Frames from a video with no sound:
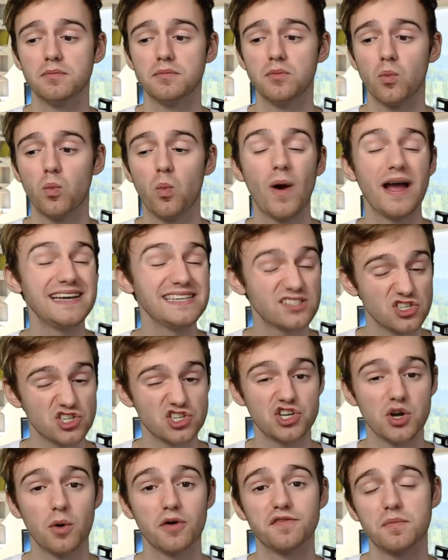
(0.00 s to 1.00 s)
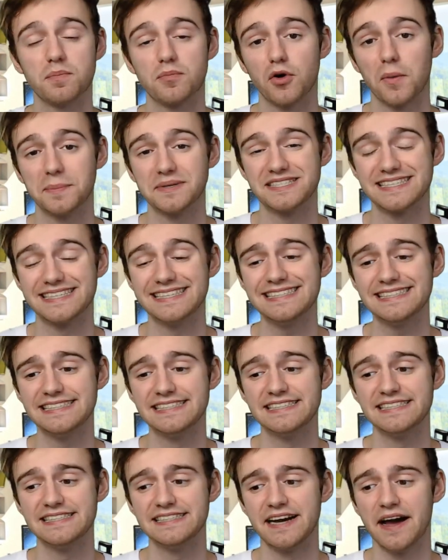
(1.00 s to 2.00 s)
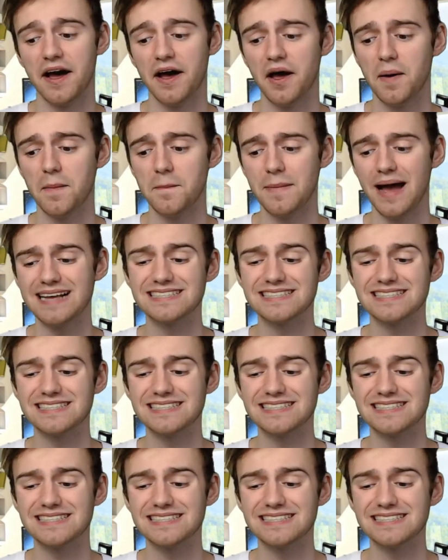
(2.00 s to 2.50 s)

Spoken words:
way to show off a property, as